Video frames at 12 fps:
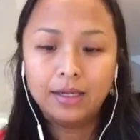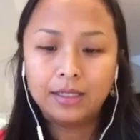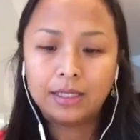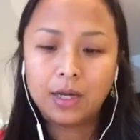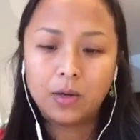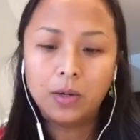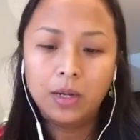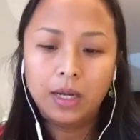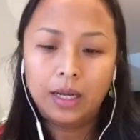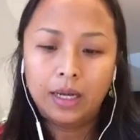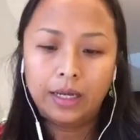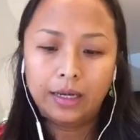So
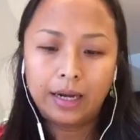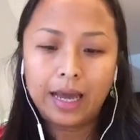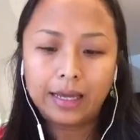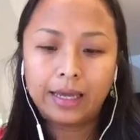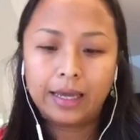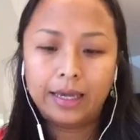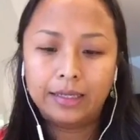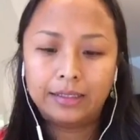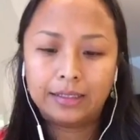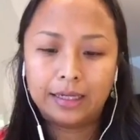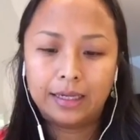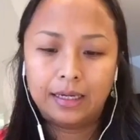in that
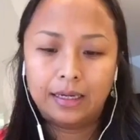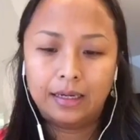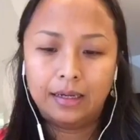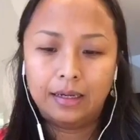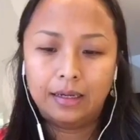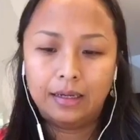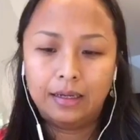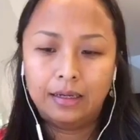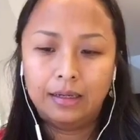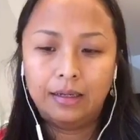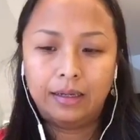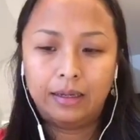case,
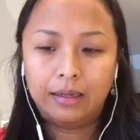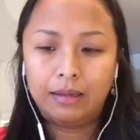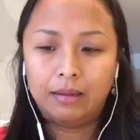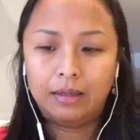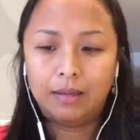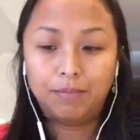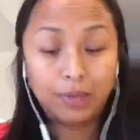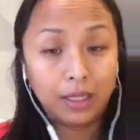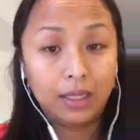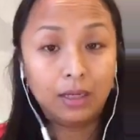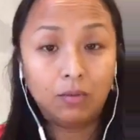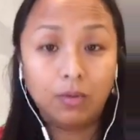the
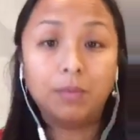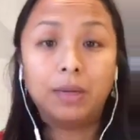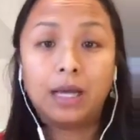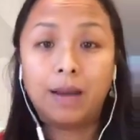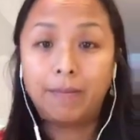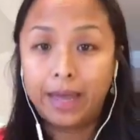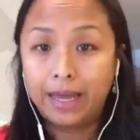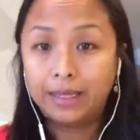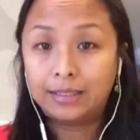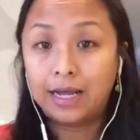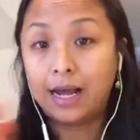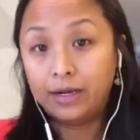B will become
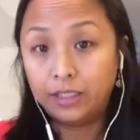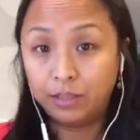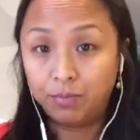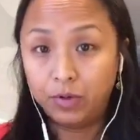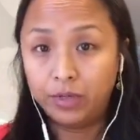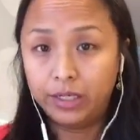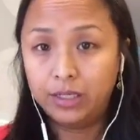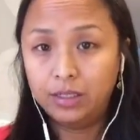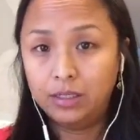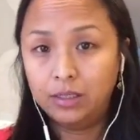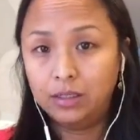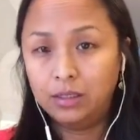A's higher spirit.
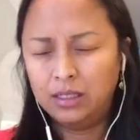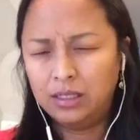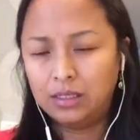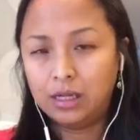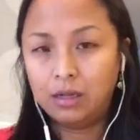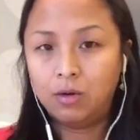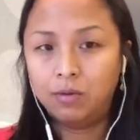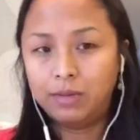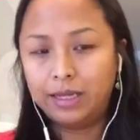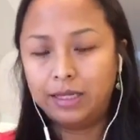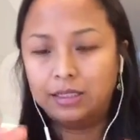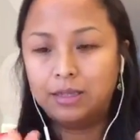I hope
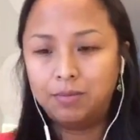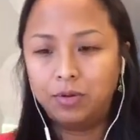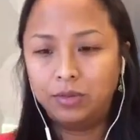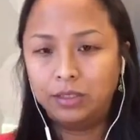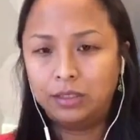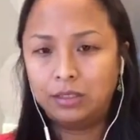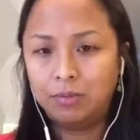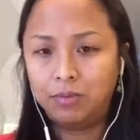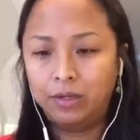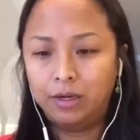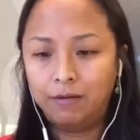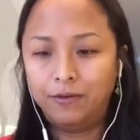that example is
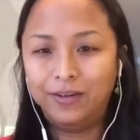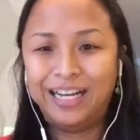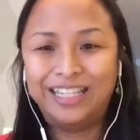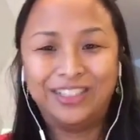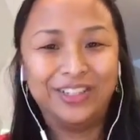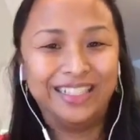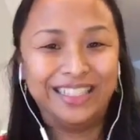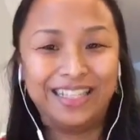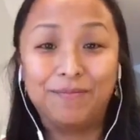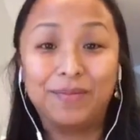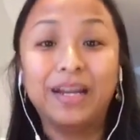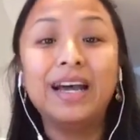simple enough for you guys to
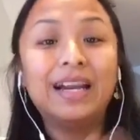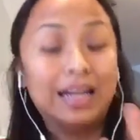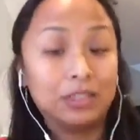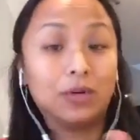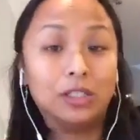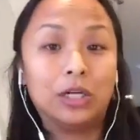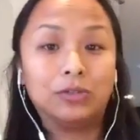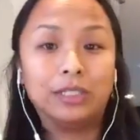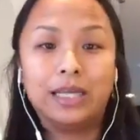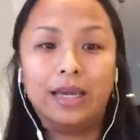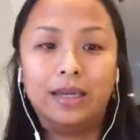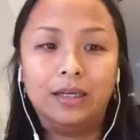understand. But that's what I try to
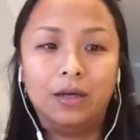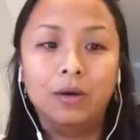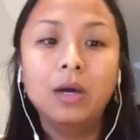say.